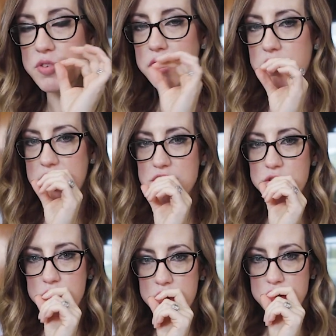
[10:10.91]
It's like a nice
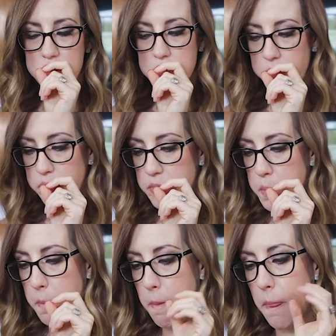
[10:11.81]
crunch.
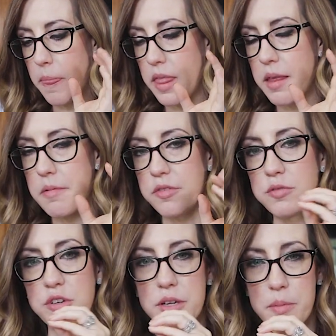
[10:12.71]

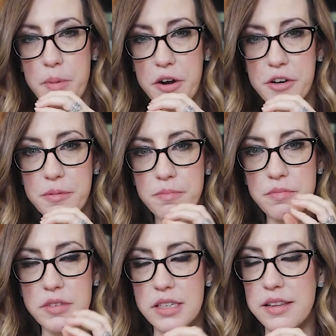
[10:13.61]
Get the butter
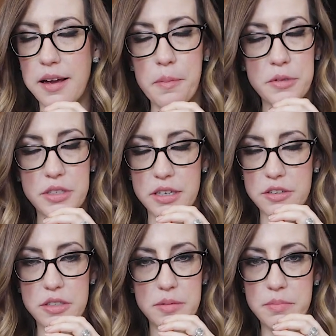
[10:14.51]
and then the apple
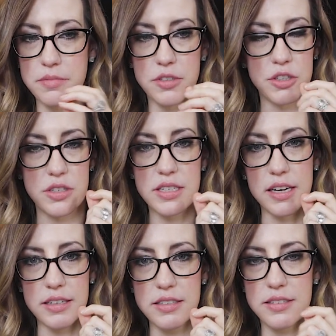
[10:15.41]
cider just
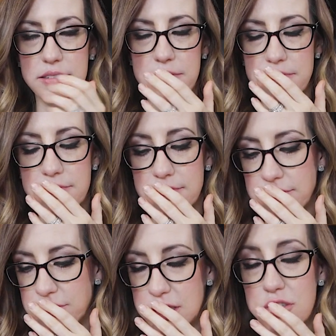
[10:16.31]
taste.
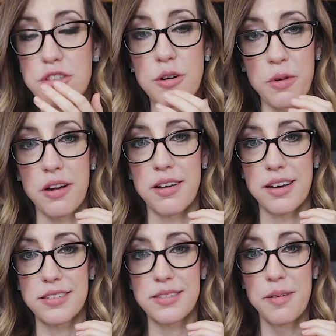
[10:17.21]
So good,
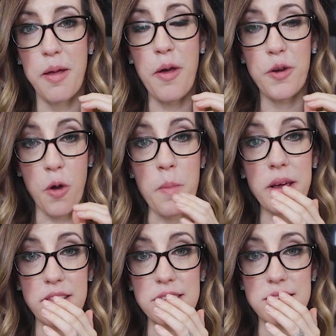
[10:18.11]
guys. Go
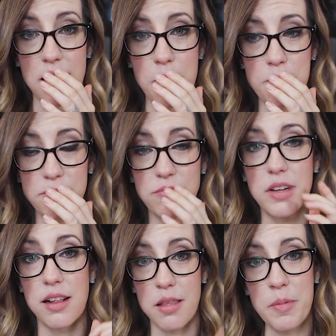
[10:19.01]
make these now.
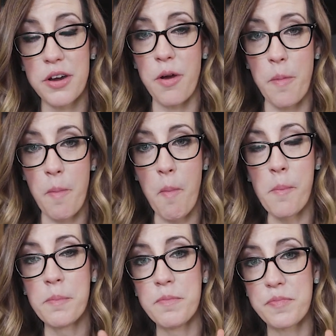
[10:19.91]
Let me know,
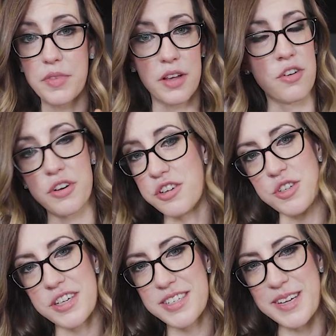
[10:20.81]
and I'll catch
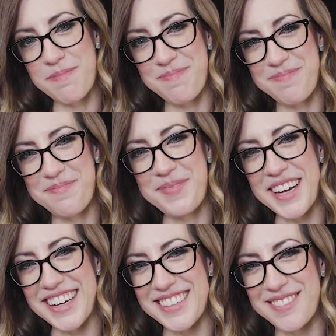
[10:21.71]
you next time.
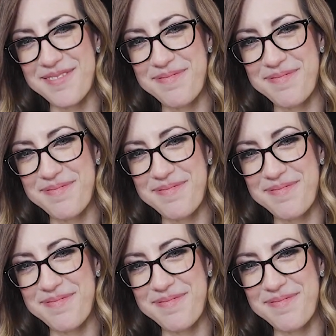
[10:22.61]
Bye, guys.